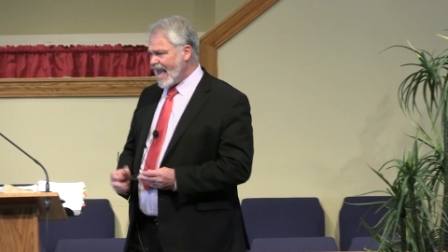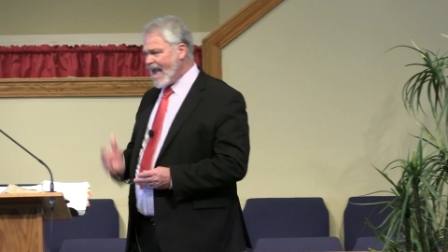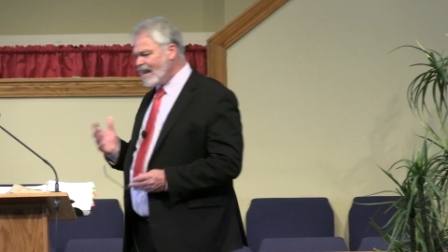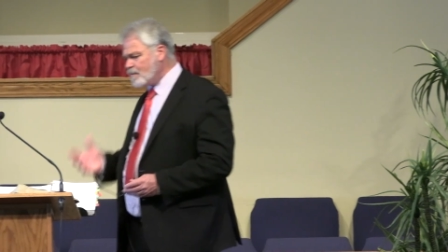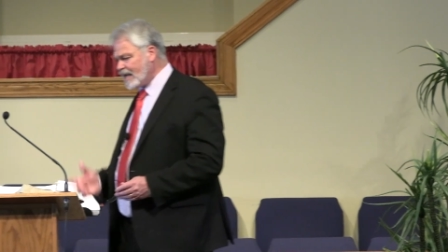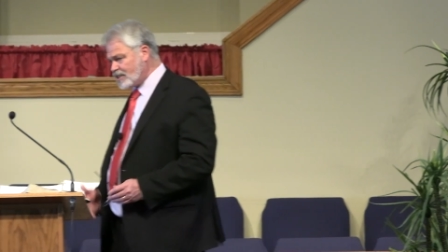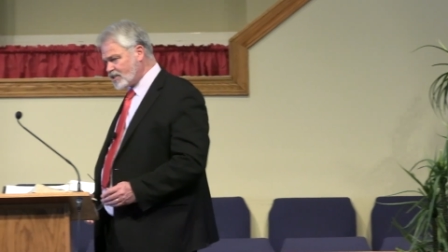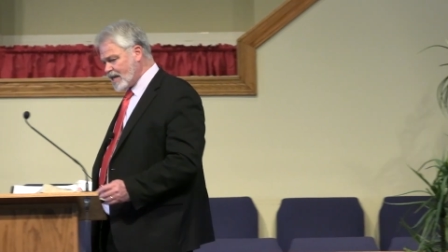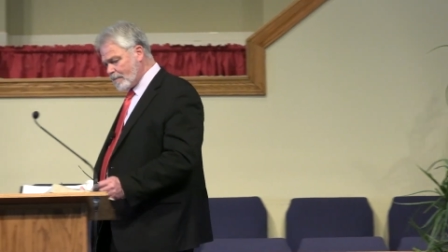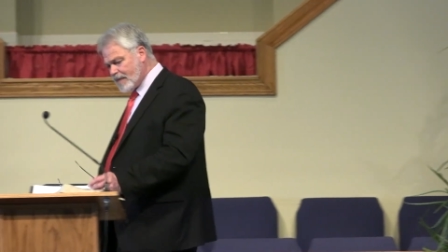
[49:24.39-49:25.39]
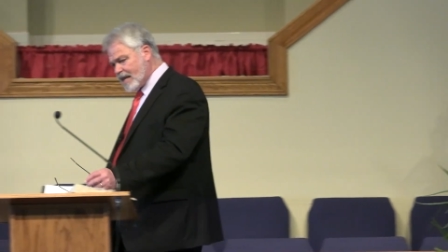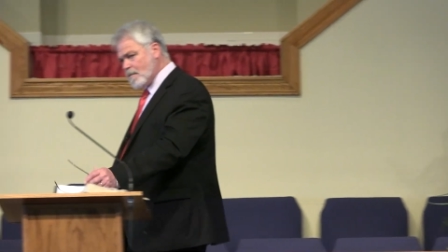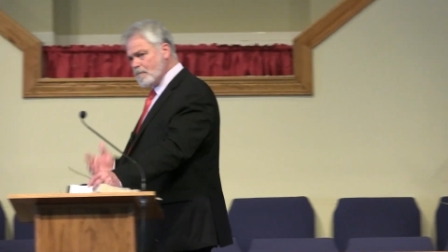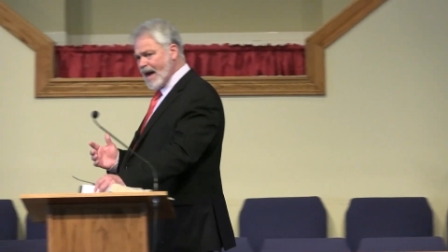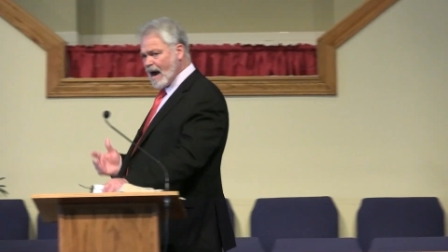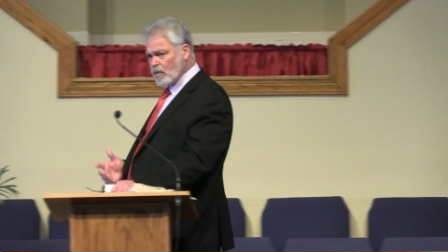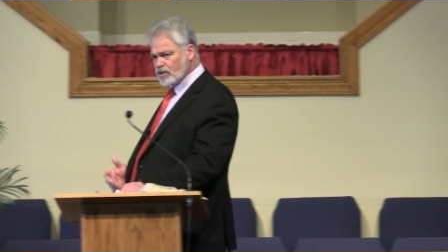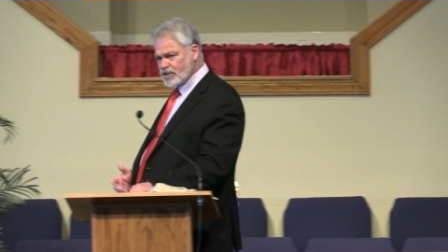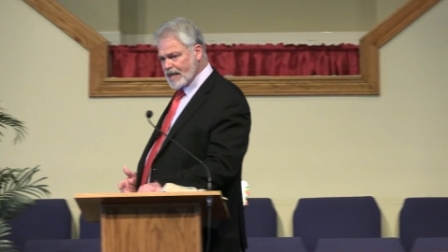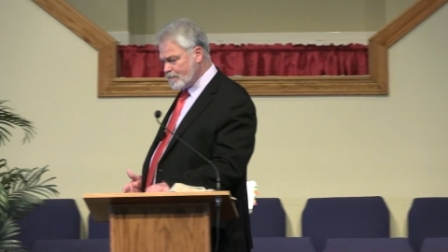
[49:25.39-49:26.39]
animates them, that
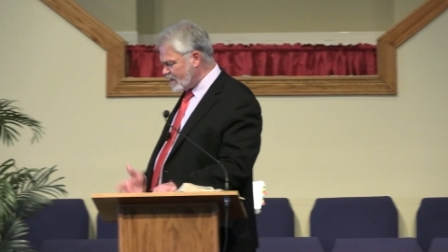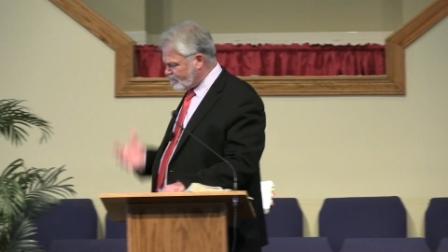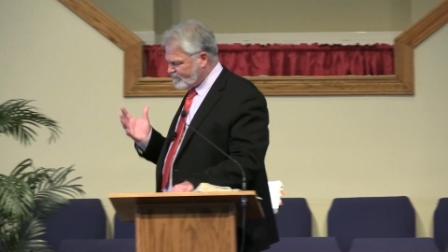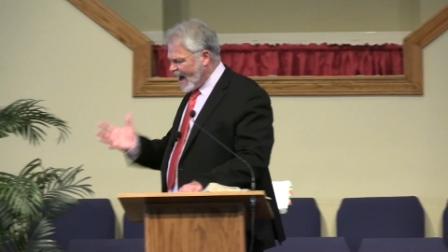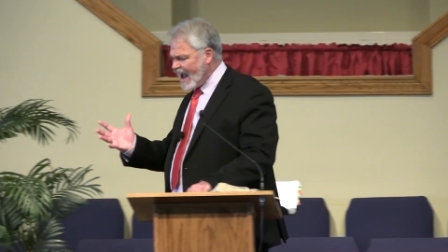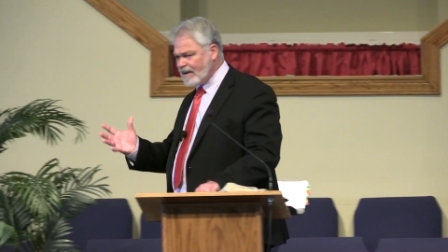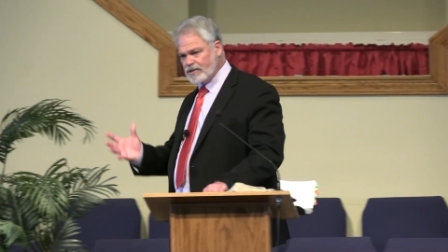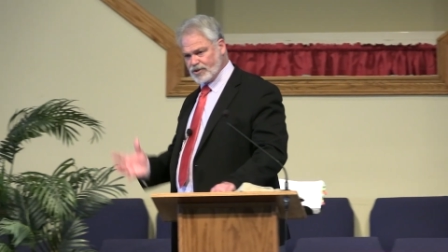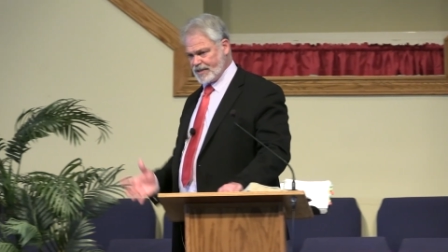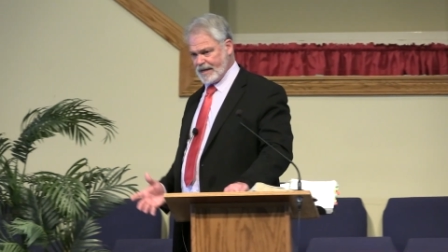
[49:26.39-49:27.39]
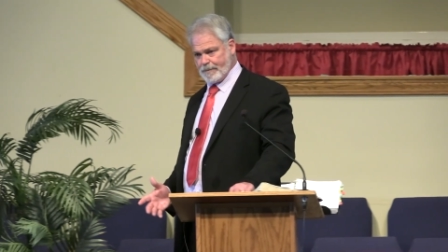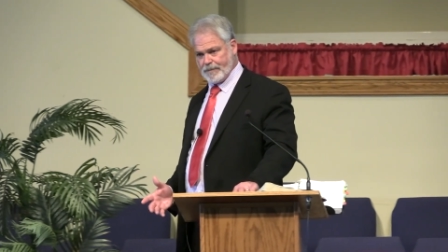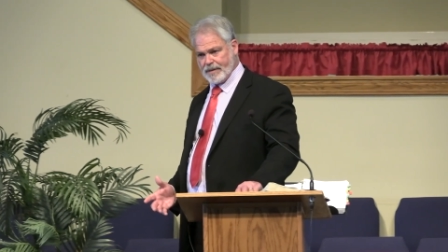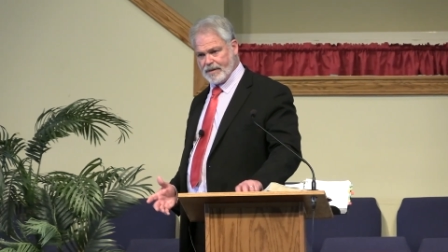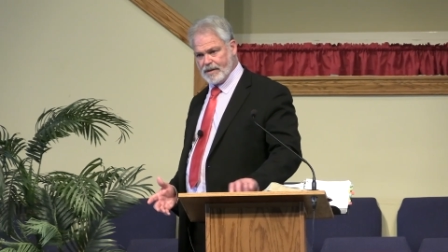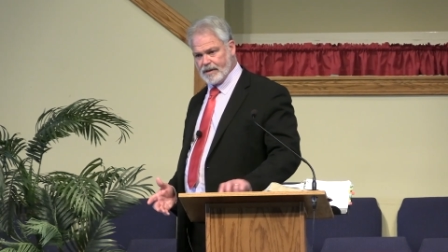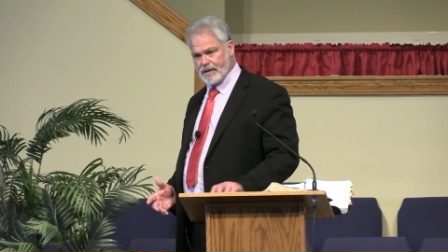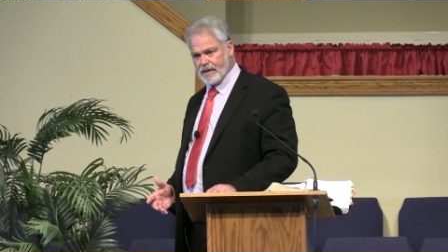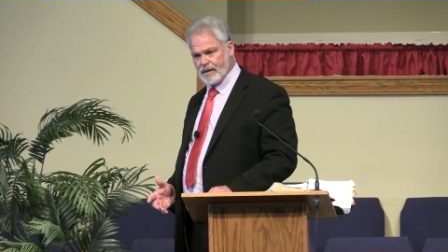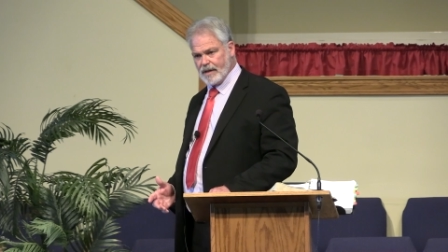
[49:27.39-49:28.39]
empowers them, that fires them.
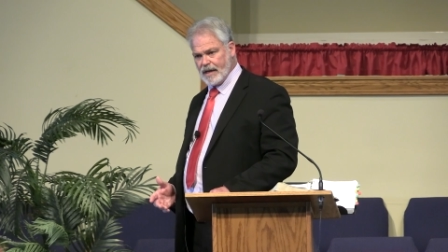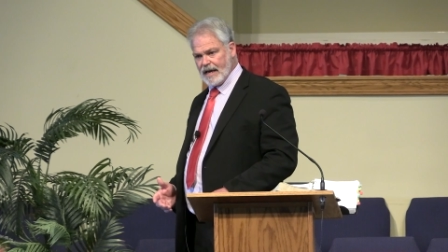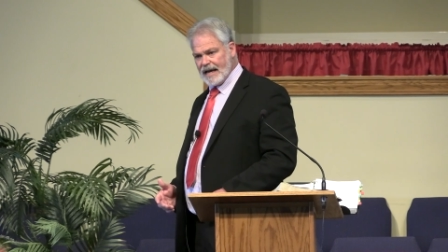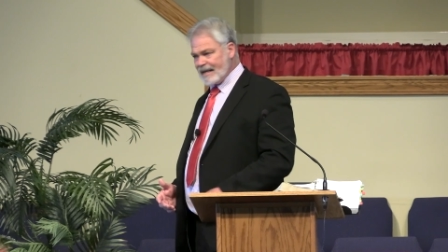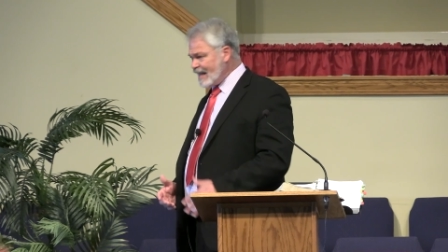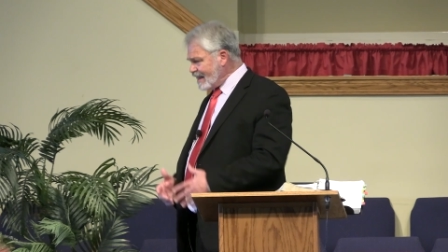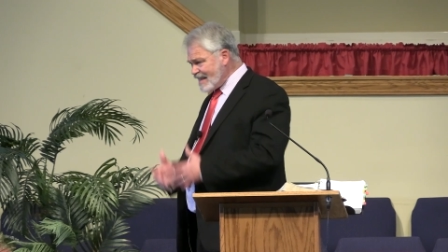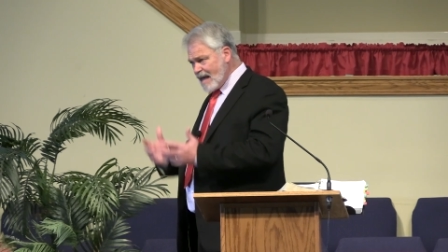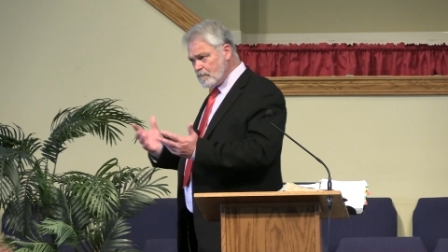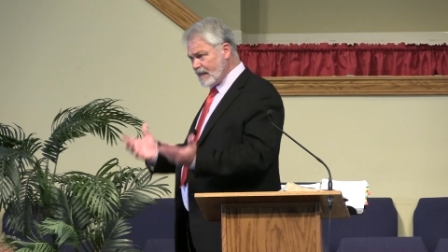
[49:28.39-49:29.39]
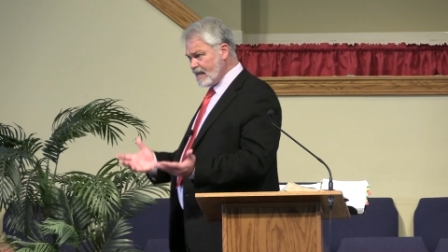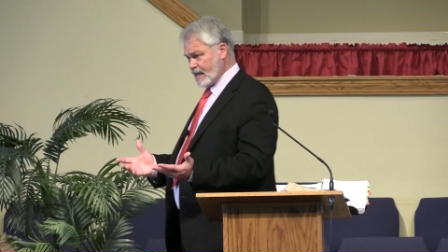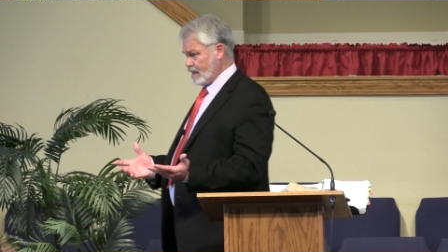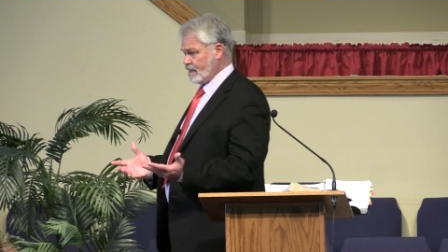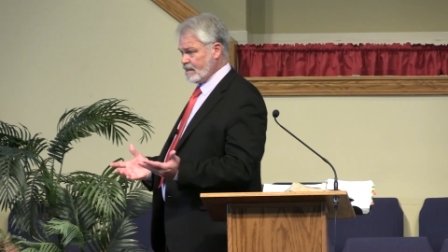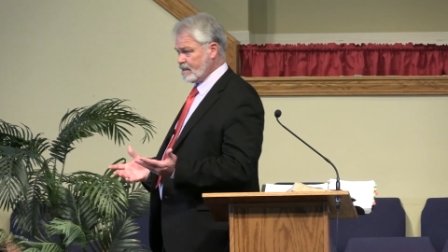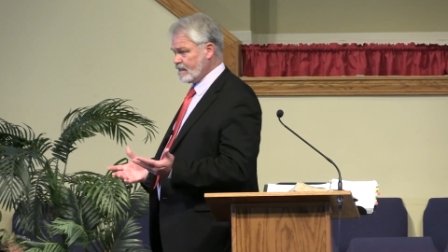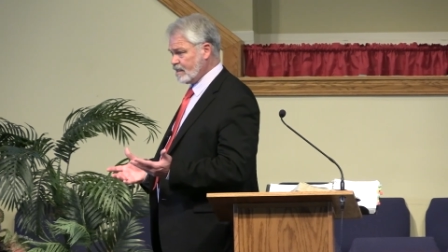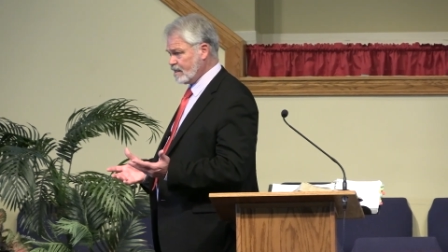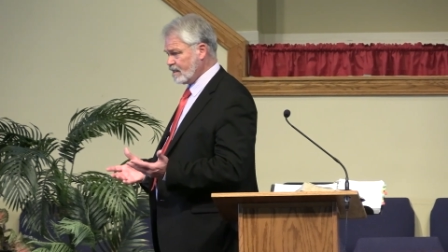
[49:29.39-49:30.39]
And let that be.
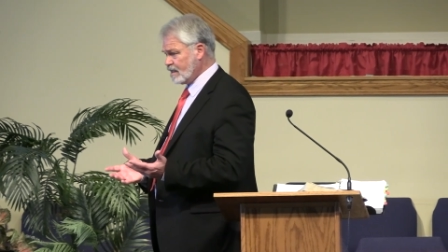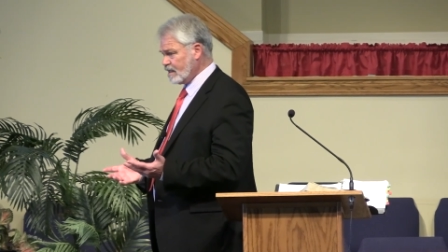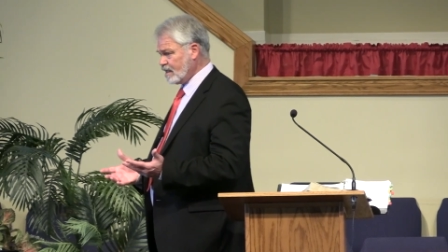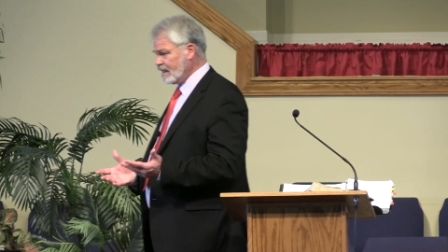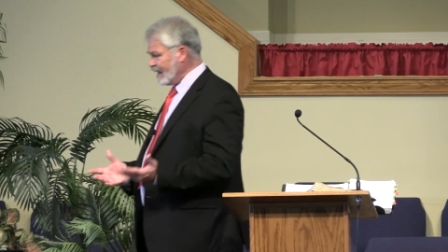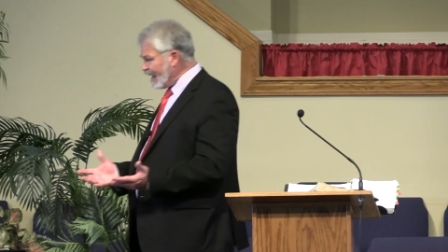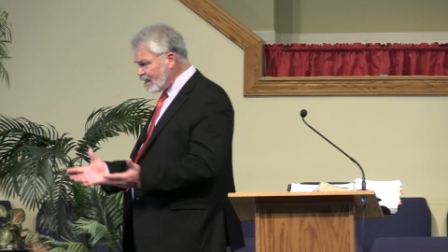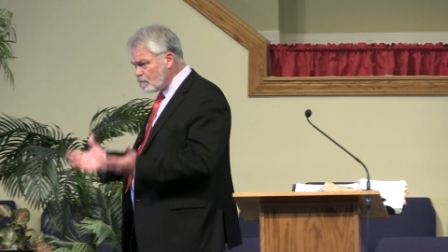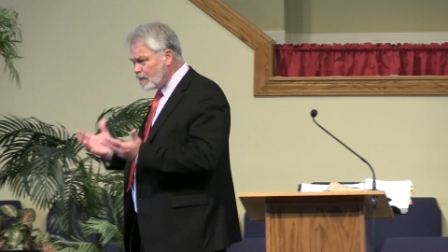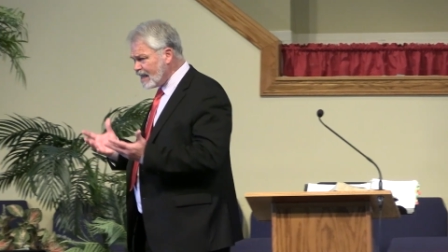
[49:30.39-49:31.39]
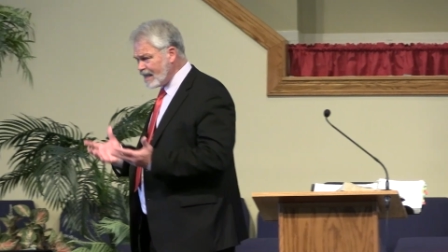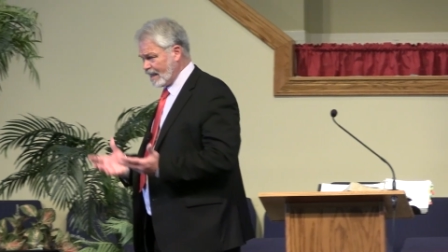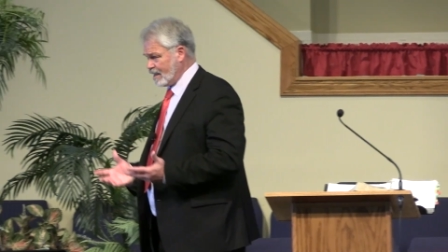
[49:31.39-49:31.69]
Let it be